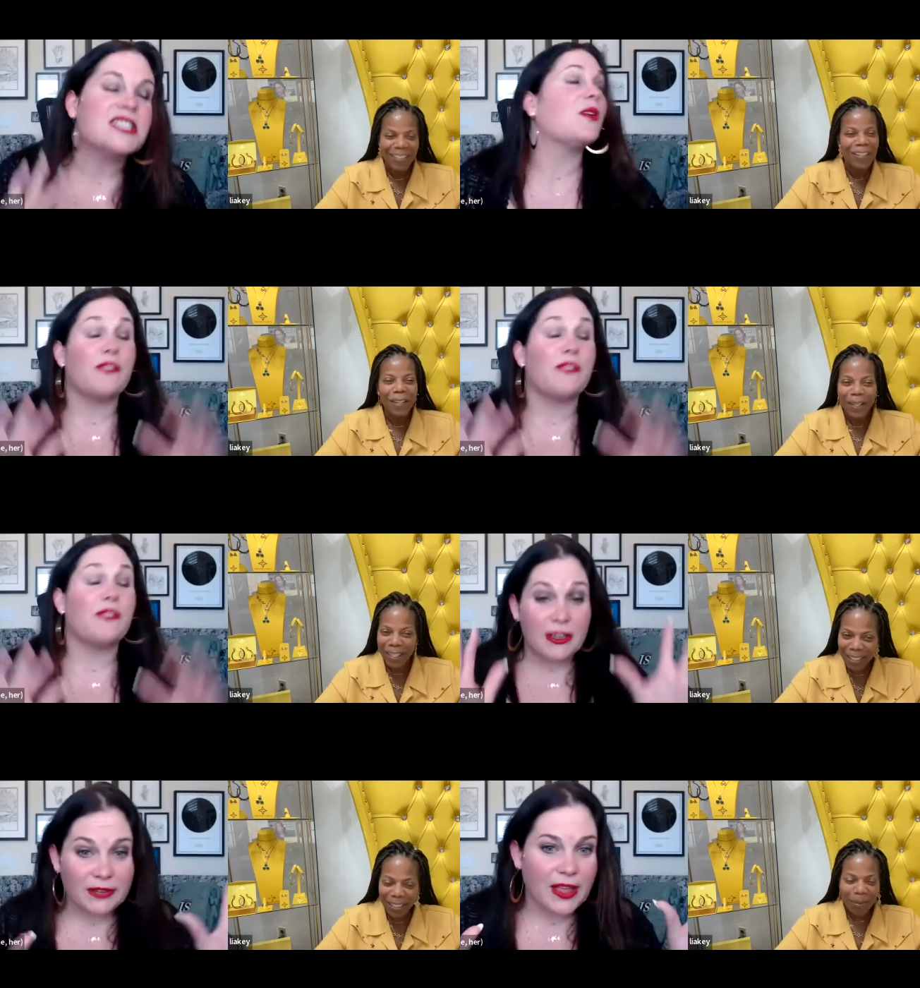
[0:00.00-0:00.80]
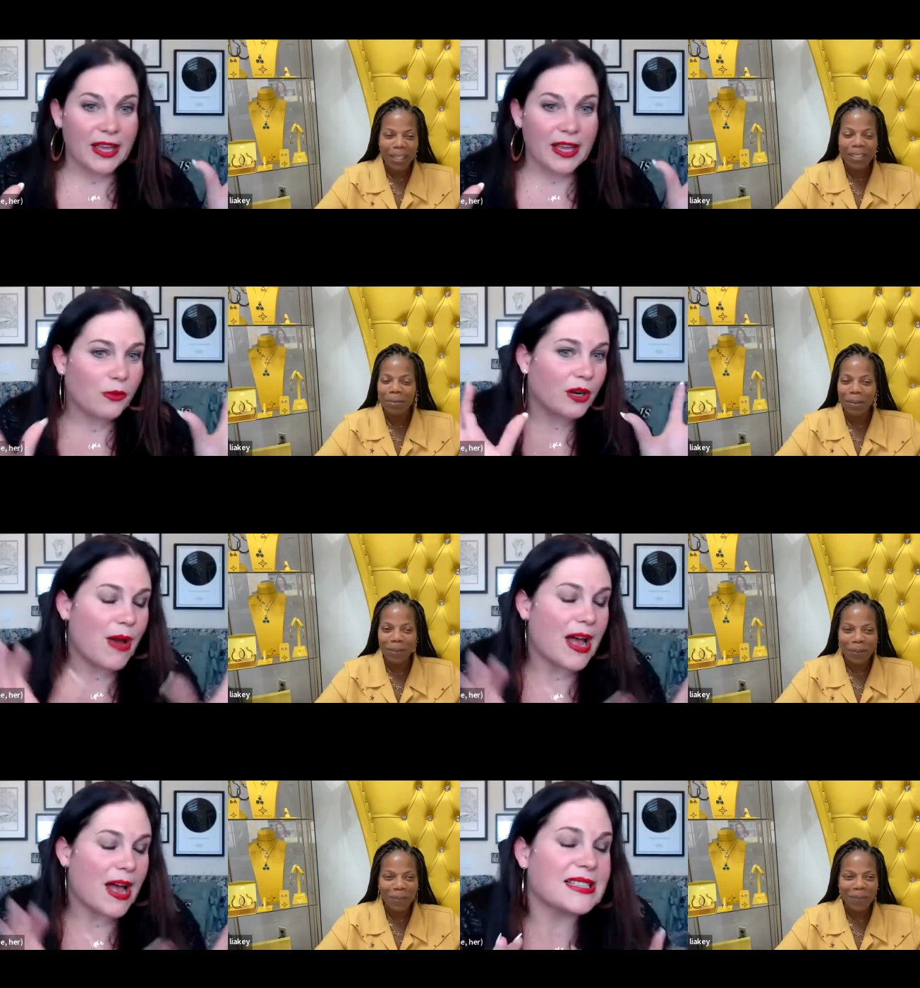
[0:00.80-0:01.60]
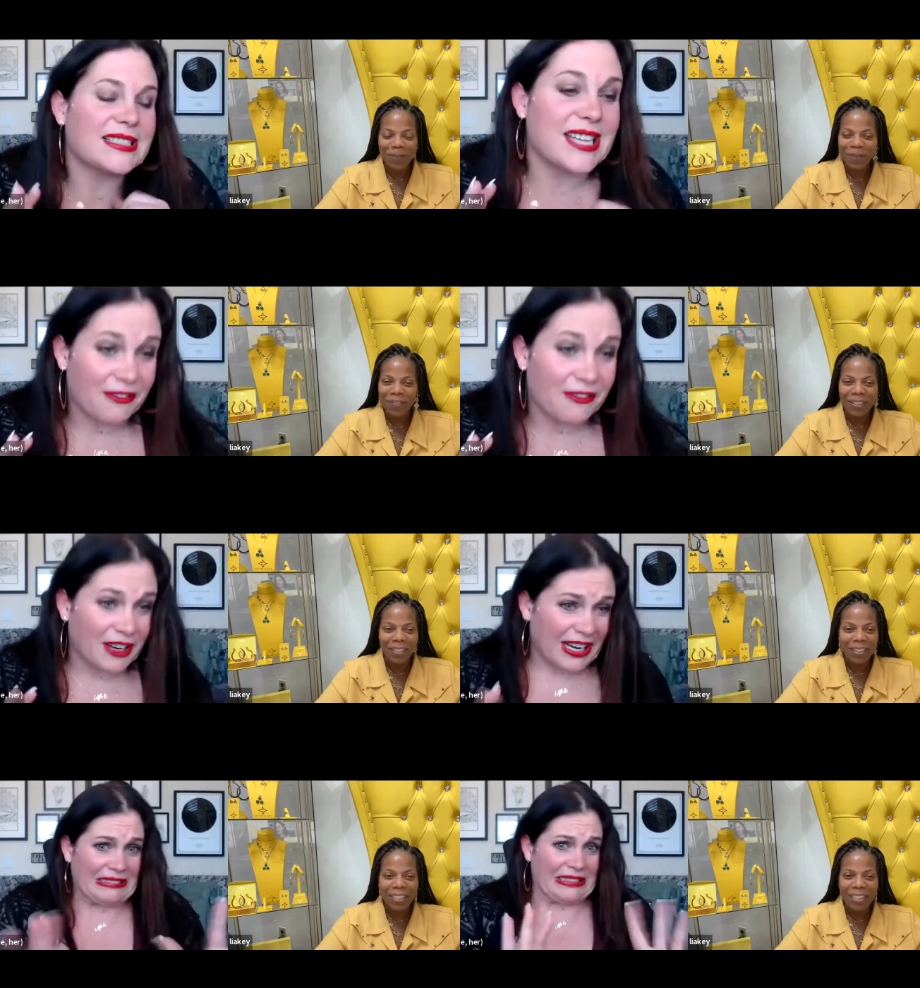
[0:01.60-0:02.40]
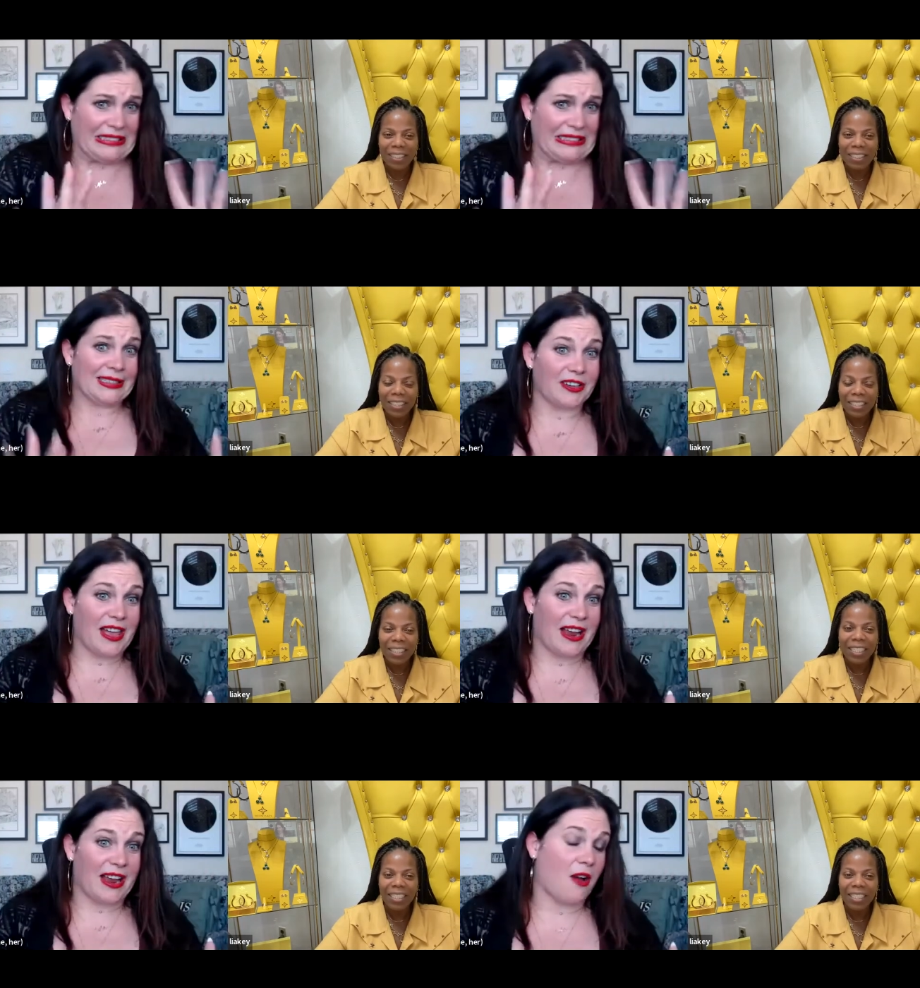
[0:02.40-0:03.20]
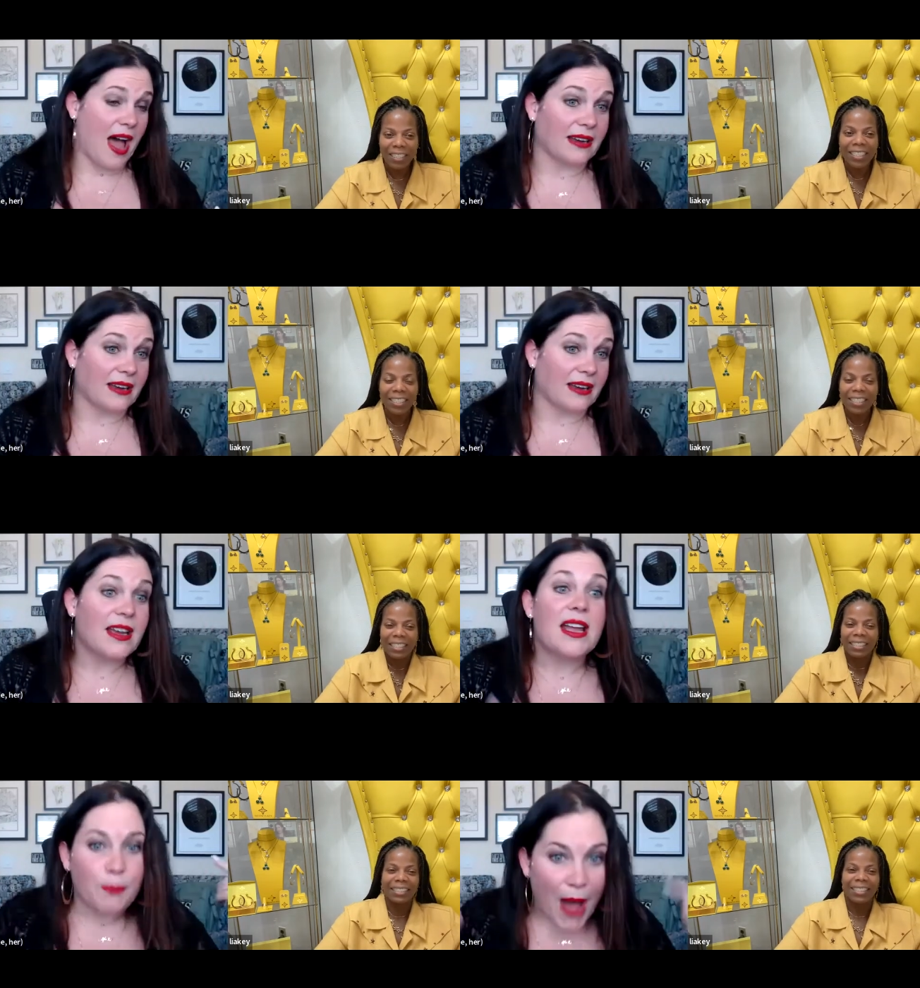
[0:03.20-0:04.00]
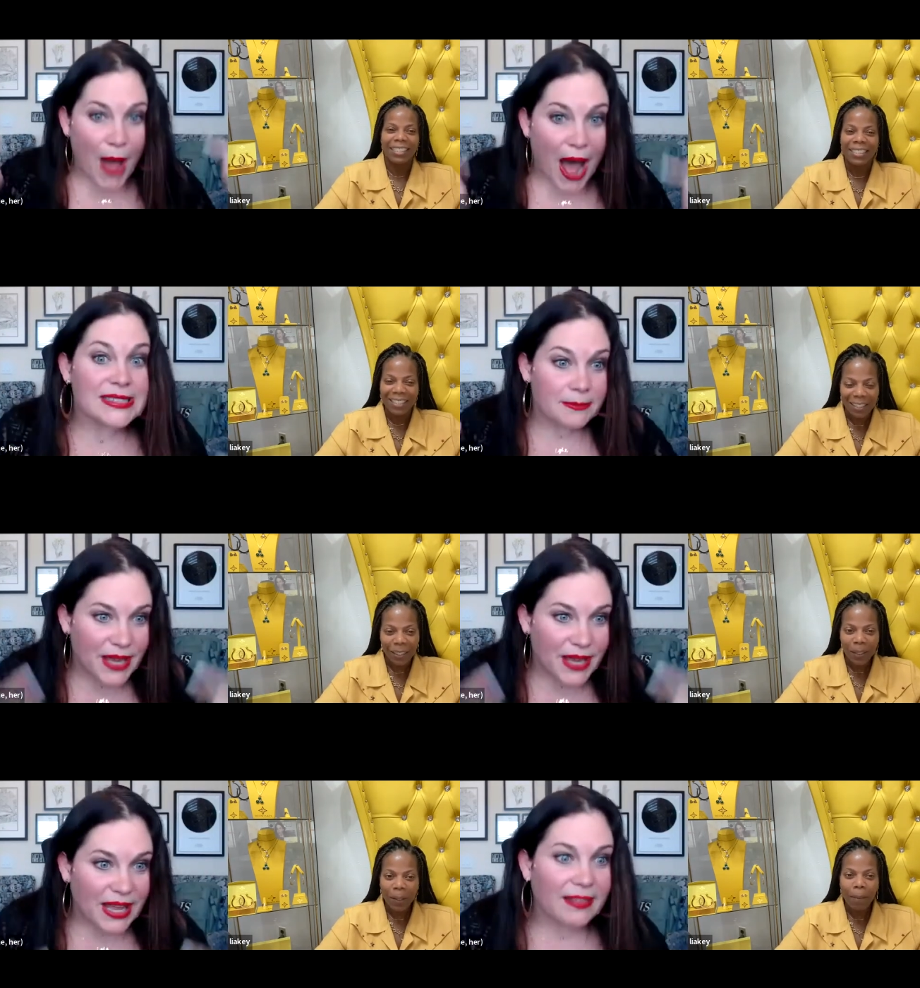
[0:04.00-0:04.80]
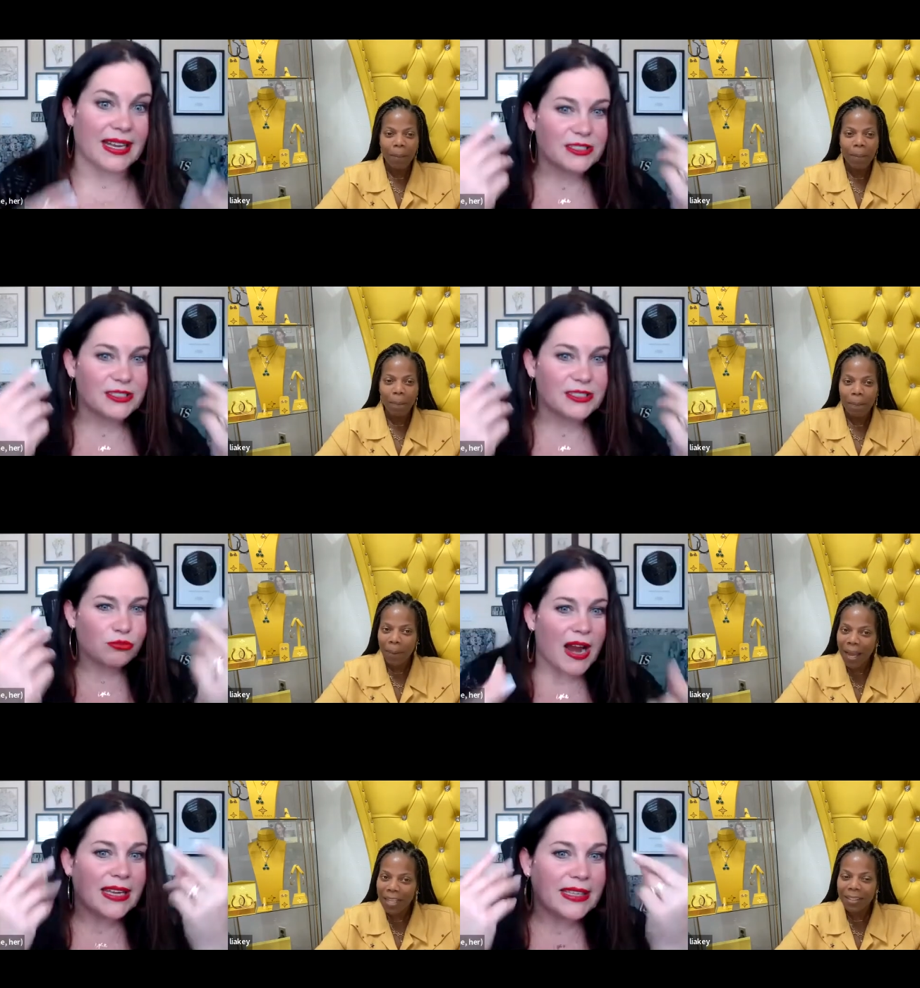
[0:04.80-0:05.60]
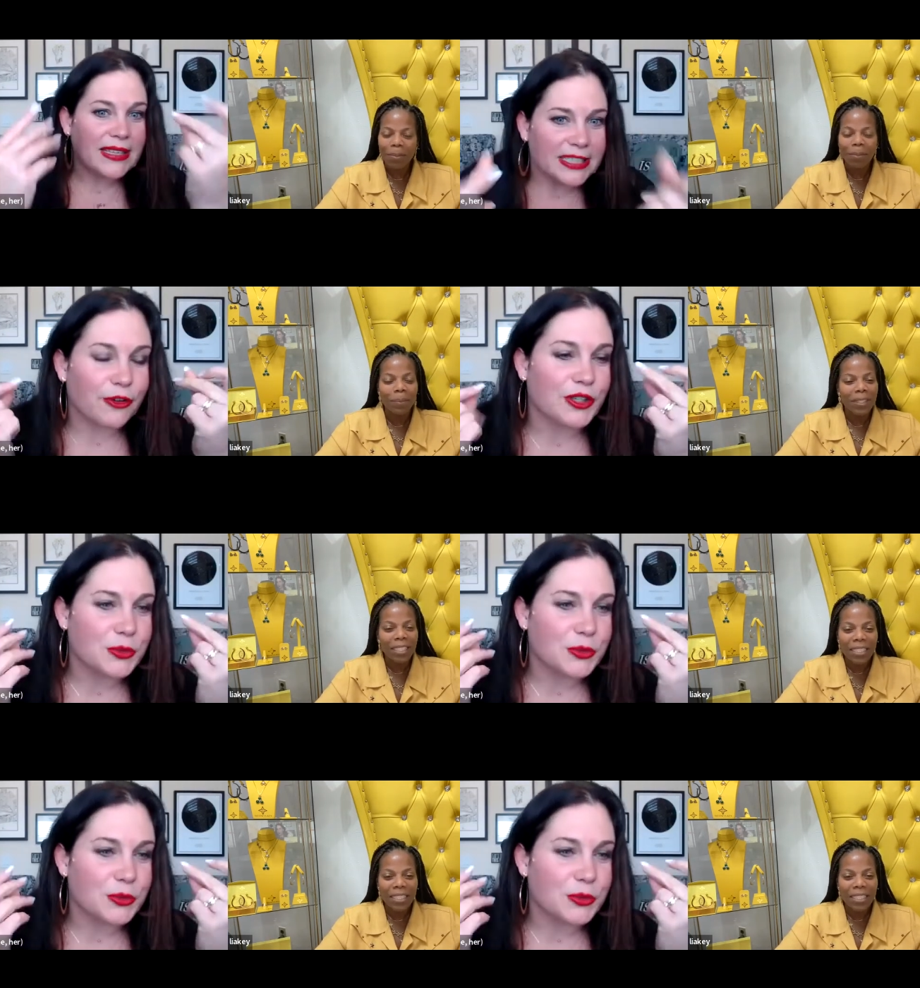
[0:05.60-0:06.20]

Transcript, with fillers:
Speaker 1: So if even if like the word positivity, you're like, oh God, possibility. It's right possibility.